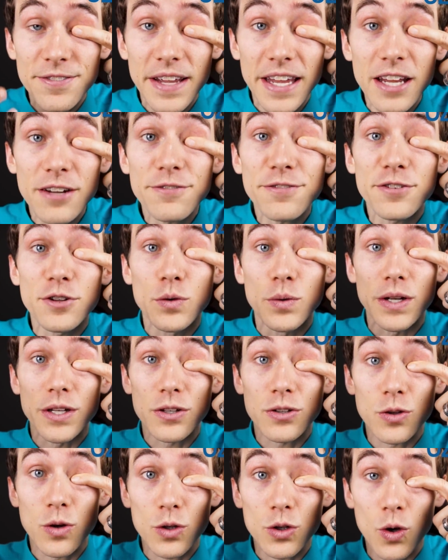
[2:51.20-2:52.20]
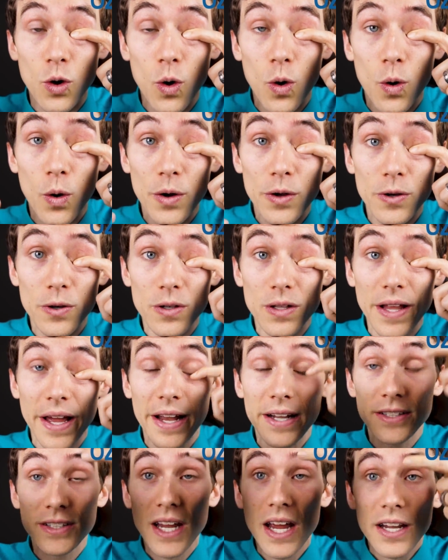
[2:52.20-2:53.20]
influence those oil
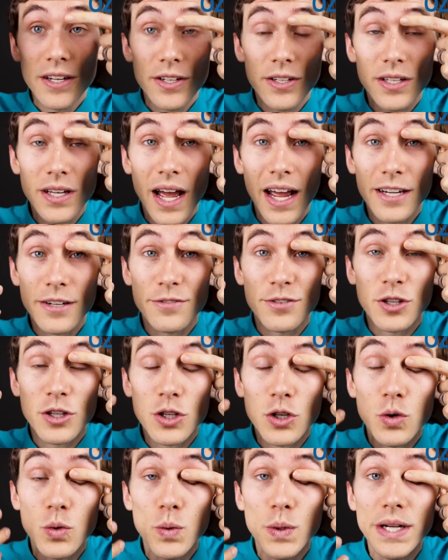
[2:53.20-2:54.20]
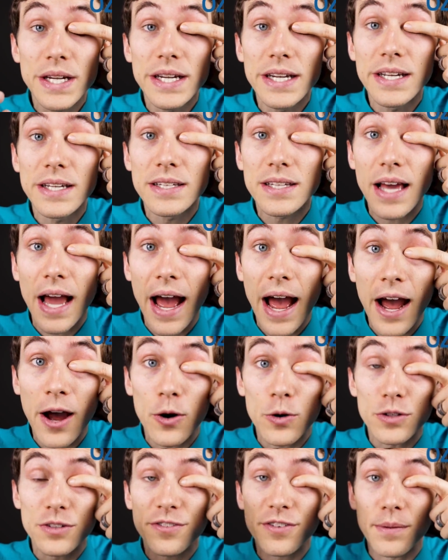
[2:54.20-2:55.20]
glands to kind of squeeze
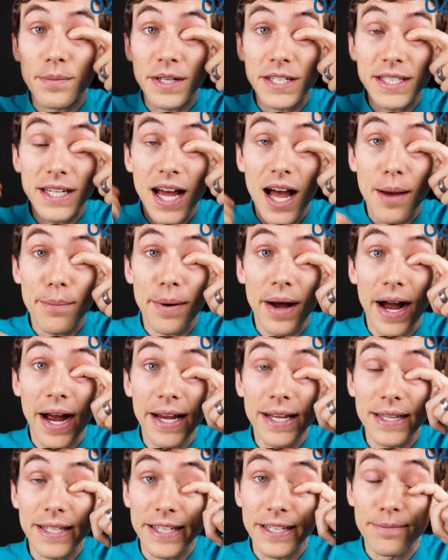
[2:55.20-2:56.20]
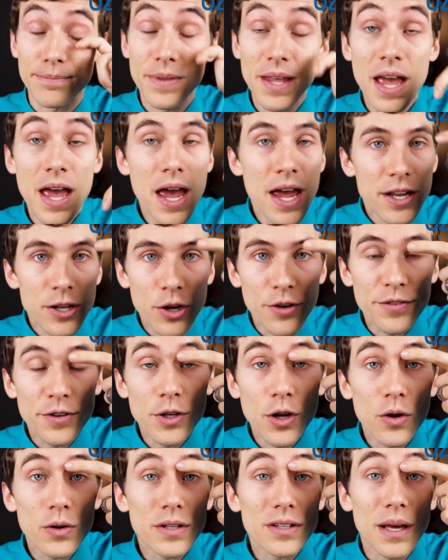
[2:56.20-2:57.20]
out from the top eyelid. Now, if
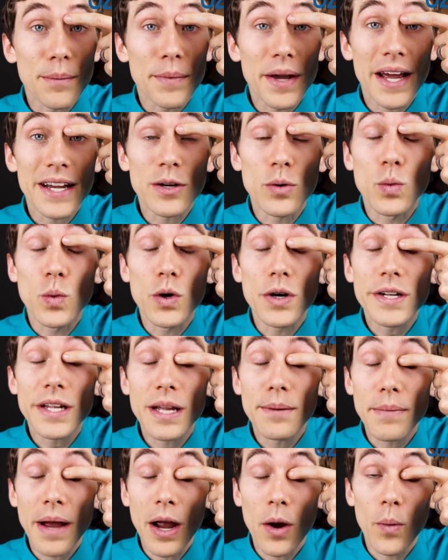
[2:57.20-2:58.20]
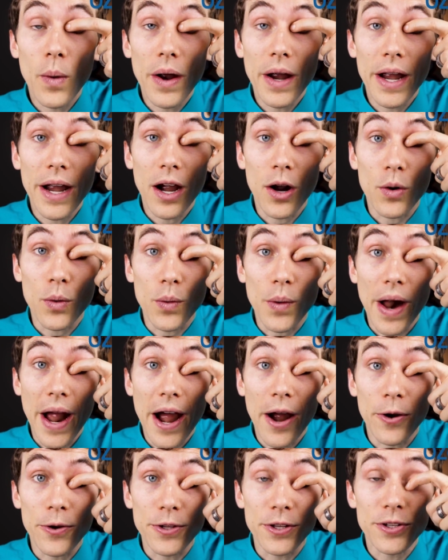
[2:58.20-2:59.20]
you notice, I'm kind of working my way
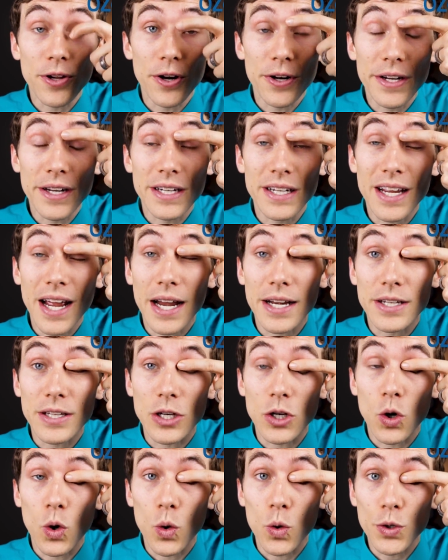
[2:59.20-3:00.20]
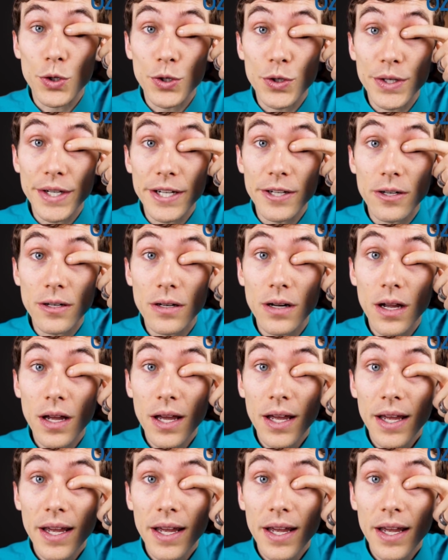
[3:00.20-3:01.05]
around, starting in kind of the corner here,